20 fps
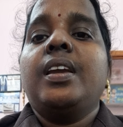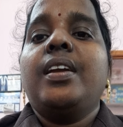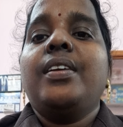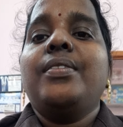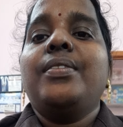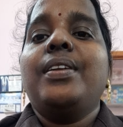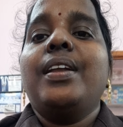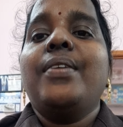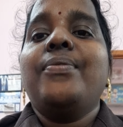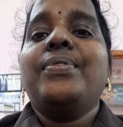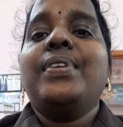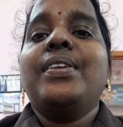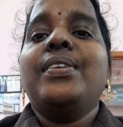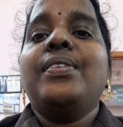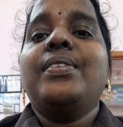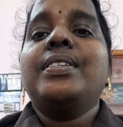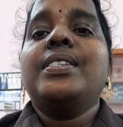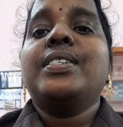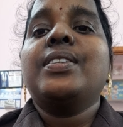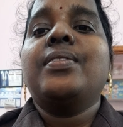Good
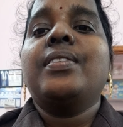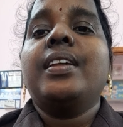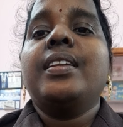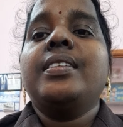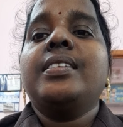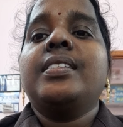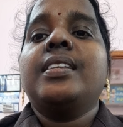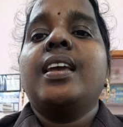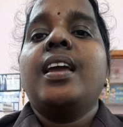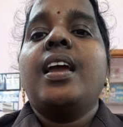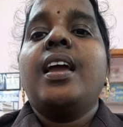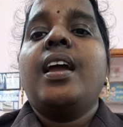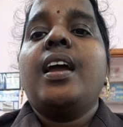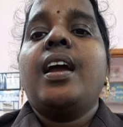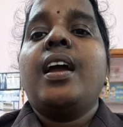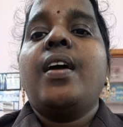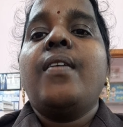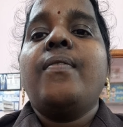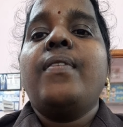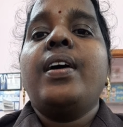afternoon, students.
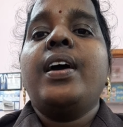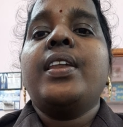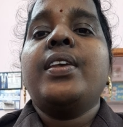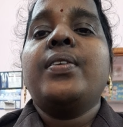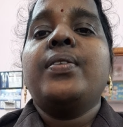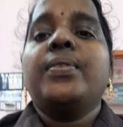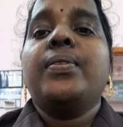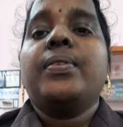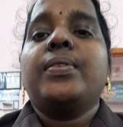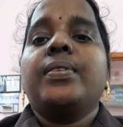How are you?